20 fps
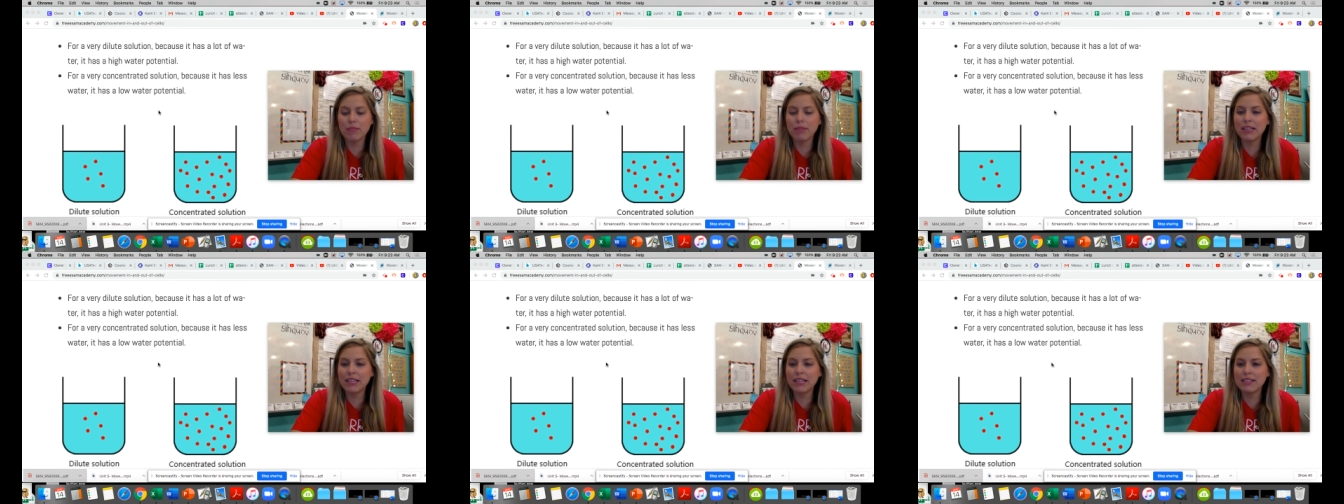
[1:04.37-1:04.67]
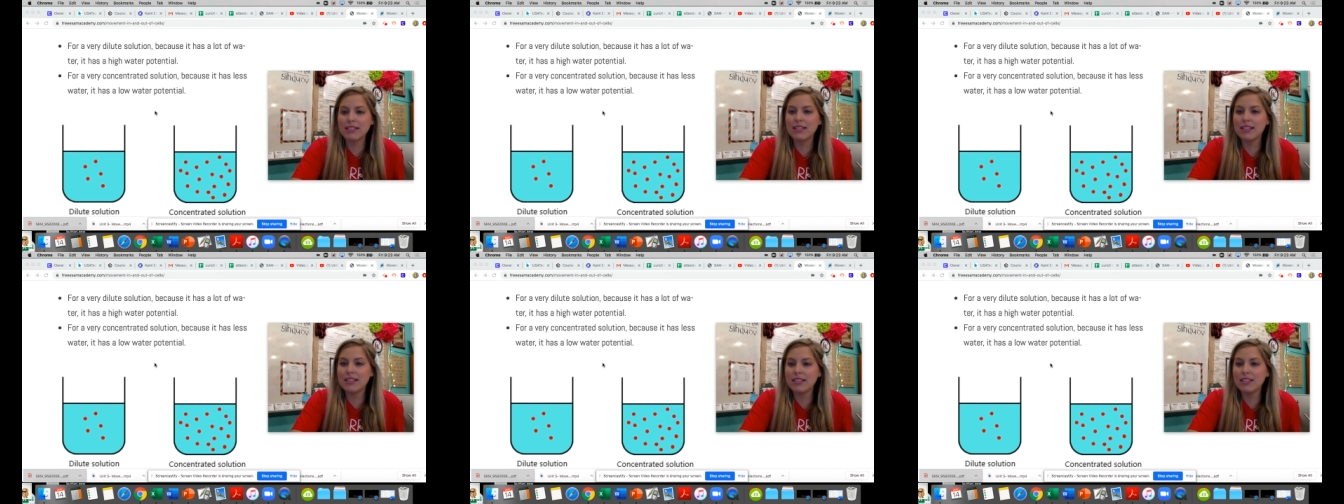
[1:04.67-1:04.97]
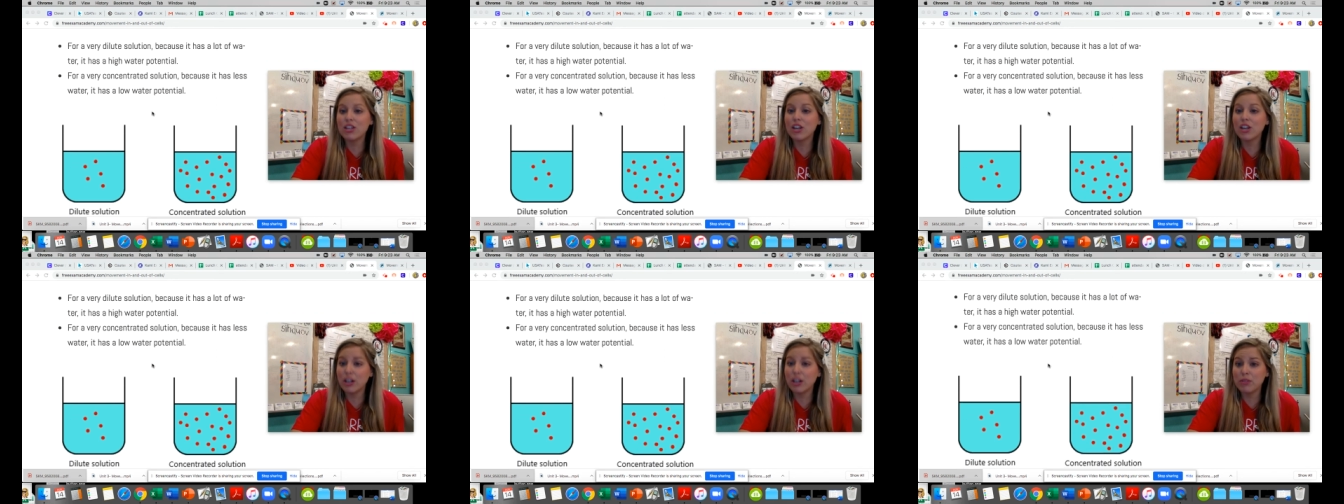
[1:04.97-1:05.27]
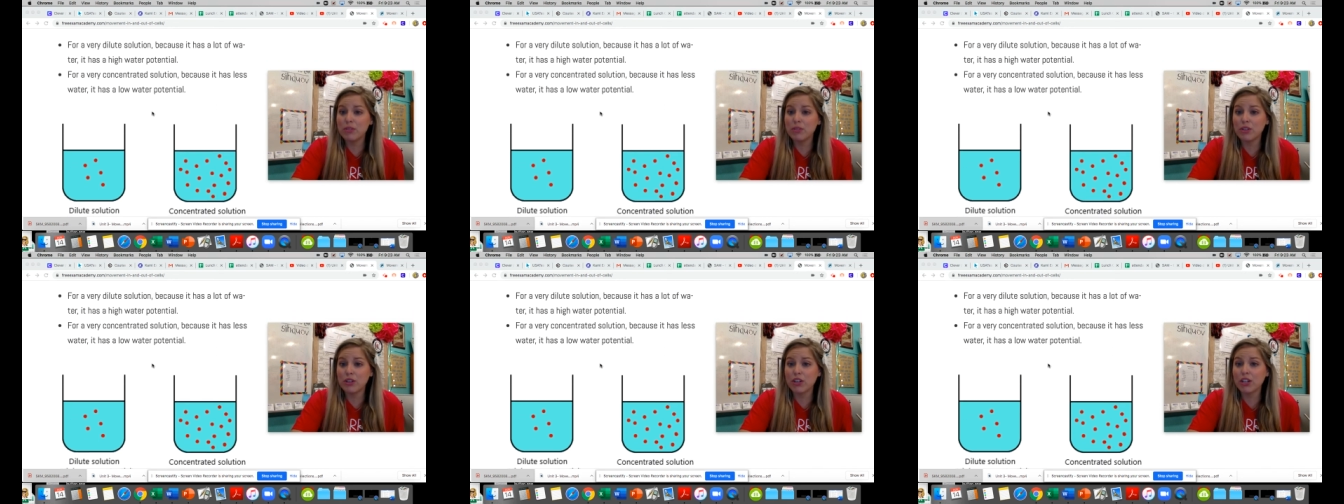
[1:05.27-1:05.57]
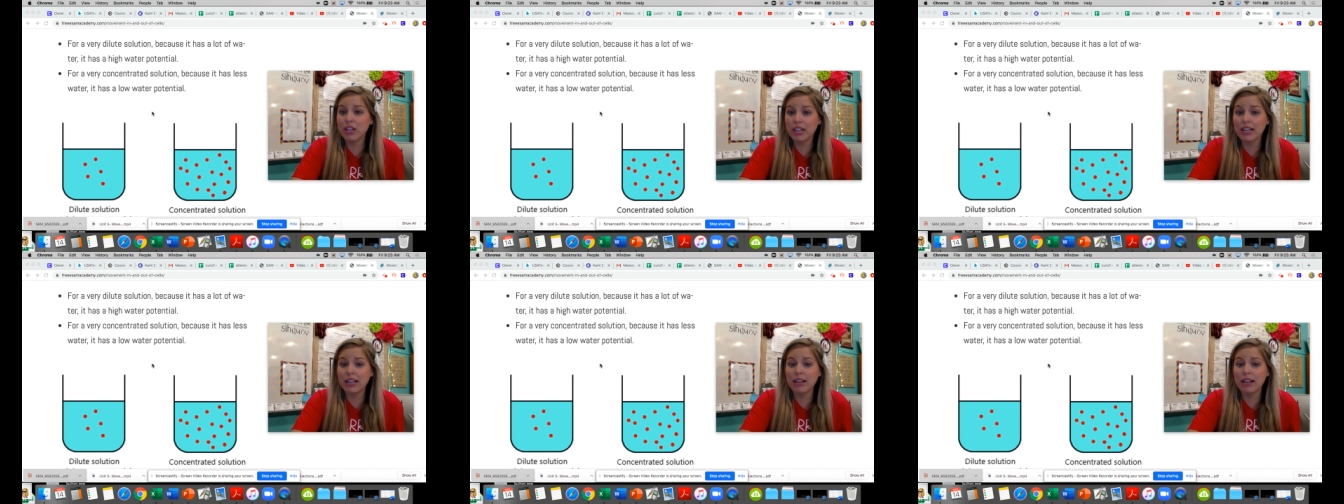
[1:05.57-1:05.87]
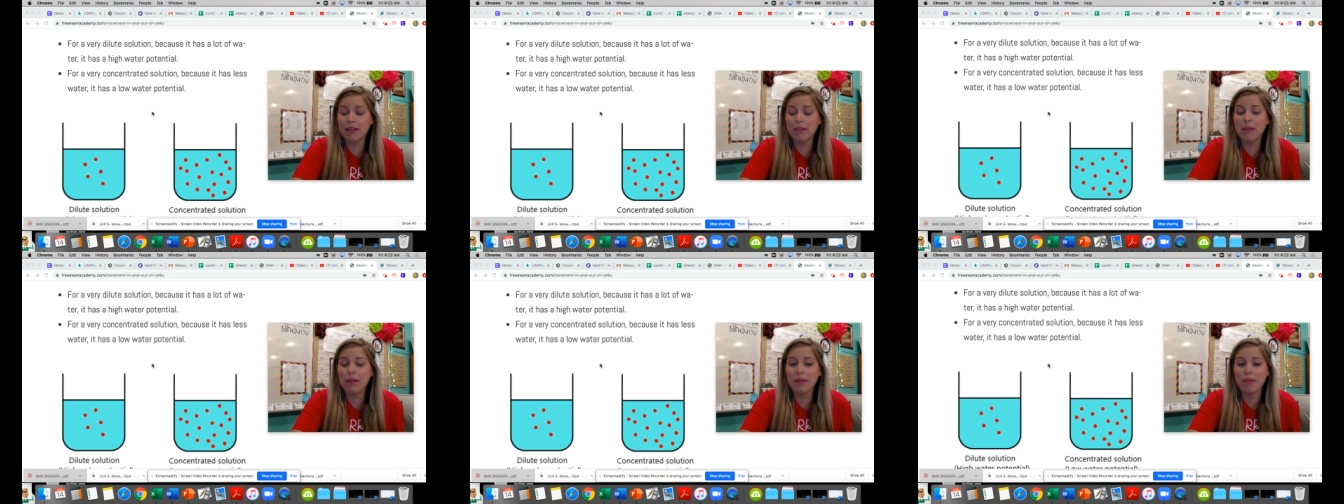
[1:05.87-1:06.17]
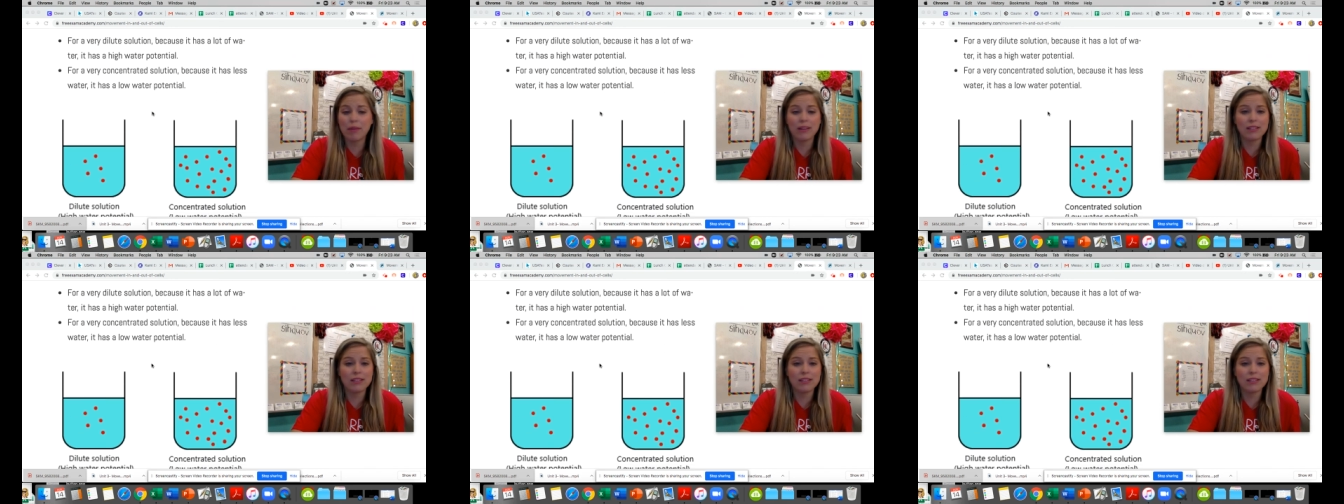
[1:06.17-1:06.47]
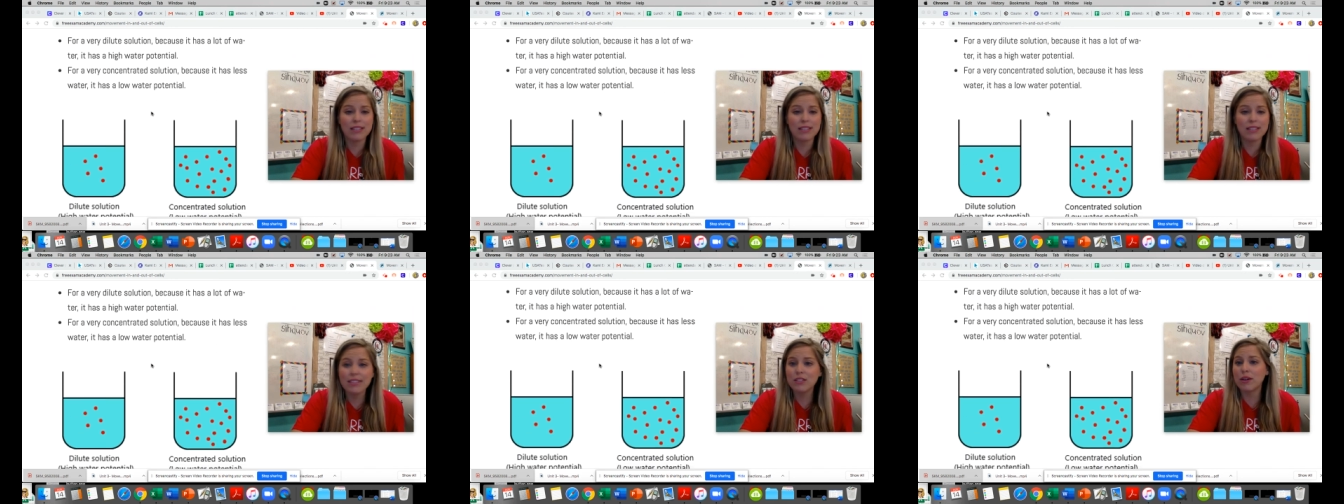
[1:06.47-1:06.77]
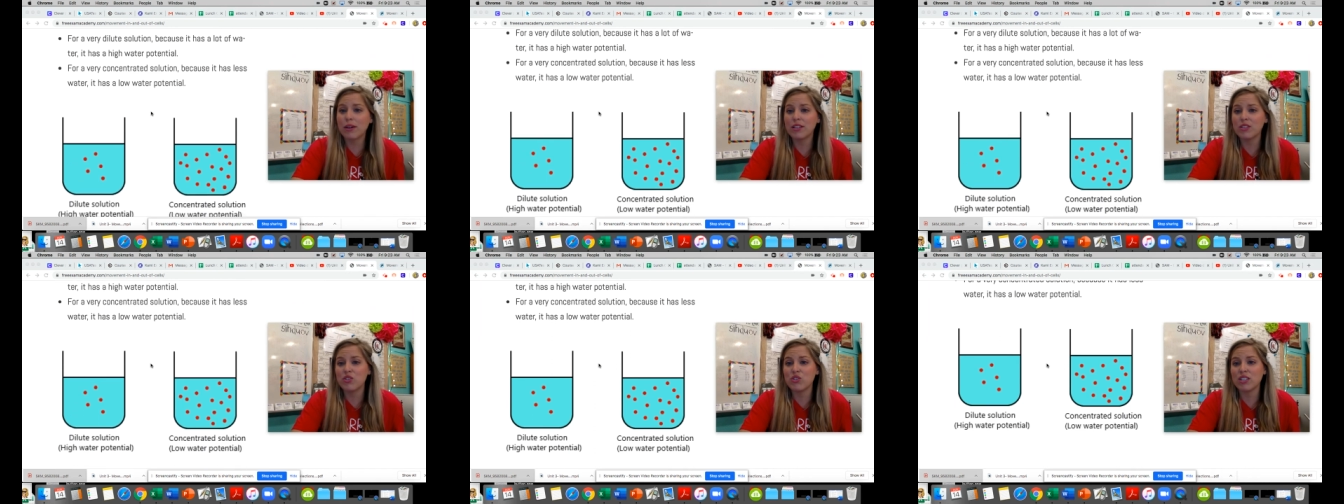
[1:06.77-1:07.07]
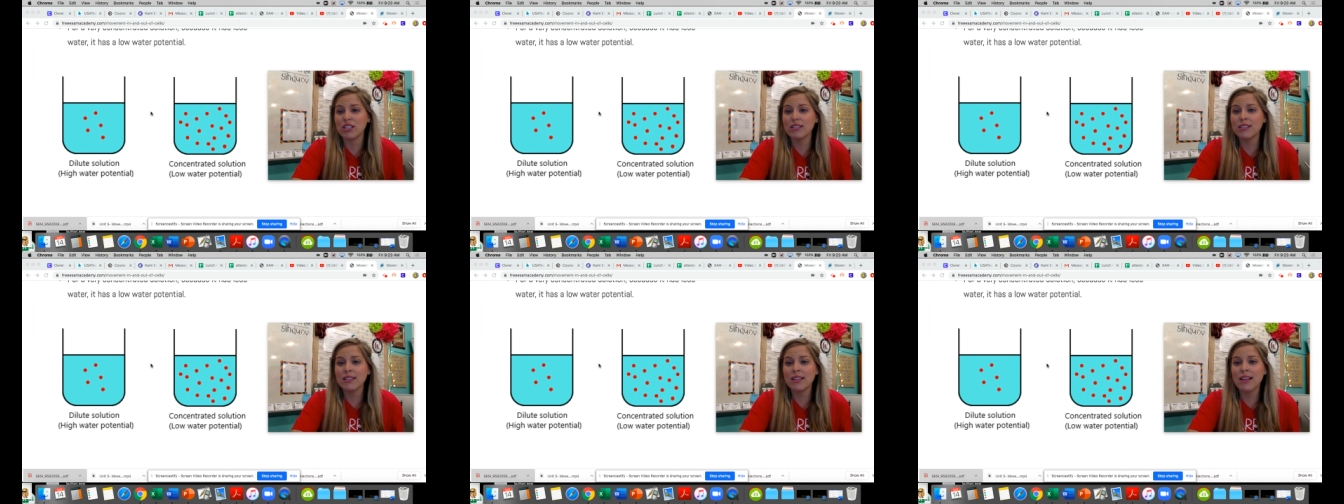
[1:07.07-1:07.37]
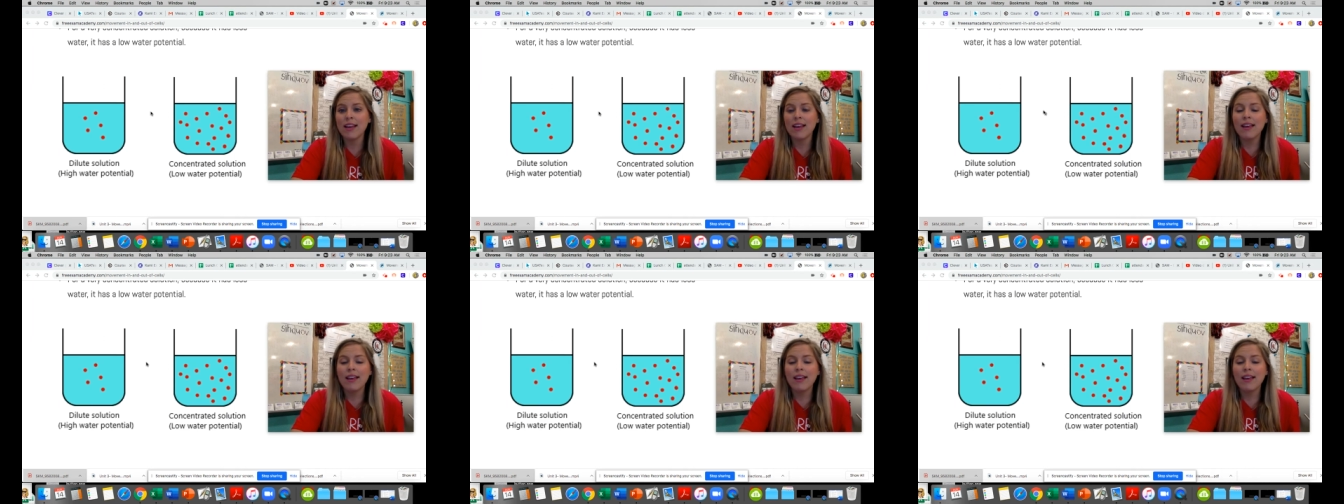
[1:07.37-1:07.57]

because these terms are going to come up on test questions